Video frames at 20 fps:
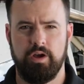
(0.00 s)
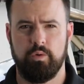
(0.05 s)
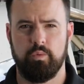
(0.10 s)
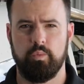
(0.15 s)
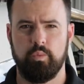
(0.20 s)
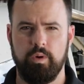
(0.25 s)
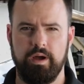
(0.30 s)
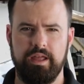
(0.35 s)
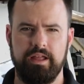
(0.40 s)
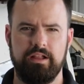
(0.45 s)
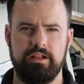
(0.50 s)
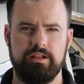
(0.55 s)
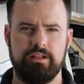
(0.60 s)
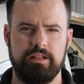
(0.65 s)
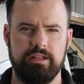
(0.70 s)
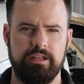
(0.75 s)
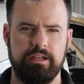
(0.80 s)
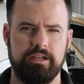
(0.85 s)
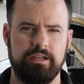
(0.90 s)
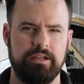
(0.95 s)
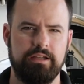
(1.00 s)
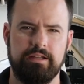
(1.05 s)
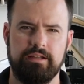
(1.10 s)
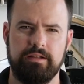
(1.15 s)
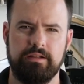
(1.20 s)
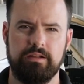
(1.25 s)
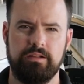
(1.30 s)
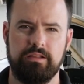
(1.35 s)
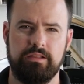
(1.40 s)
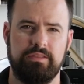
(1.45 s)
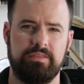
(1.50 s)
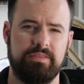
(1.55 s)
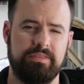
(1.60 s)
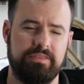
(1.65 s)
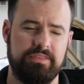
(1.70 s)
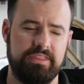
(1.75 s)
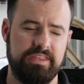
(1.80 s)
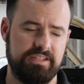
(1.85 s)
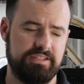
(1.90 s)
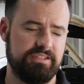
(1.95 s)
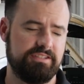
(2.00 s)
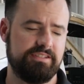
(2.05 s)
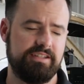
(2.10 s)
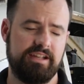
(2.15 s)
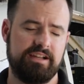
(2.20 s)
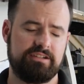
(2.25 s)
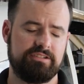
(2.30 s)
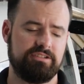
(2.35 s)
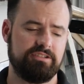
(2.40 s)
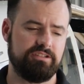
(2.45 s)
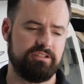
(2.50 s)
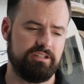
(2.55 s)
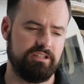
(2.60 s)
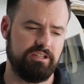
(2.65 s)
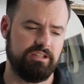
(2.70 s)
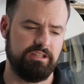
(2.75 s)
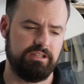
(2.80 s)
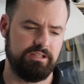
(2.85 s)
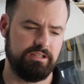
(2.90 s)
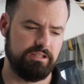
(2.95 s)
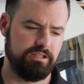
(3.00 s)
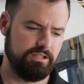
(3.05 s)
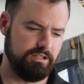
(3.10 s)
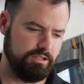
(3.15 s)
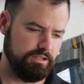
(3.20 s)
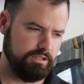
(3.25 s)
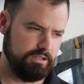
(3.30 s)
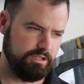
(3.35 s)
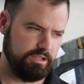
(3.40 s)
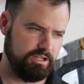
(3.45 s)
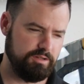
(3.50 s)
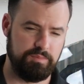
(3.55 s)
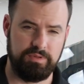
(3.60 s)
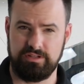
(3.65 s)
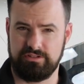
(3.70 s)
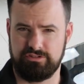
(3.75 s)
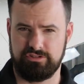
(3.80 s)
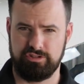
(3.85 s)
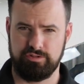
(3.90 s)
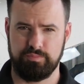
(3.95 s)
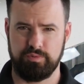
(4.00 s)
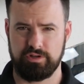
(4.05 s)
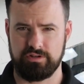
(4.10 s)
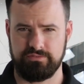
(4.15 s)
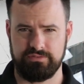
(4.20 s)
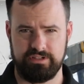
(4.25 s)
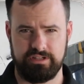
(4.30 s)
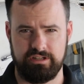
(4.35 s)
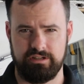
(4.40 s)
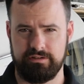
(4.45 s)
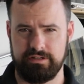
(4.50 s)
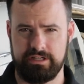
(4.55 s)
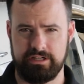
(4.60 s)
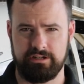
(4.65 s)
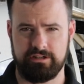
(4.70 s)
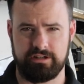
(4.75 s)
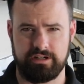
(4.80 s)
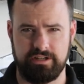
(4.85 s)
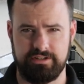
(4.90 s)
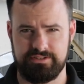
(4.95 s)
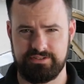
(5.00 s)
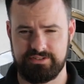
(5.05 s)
Well, this is actually gonna be a two-part video here,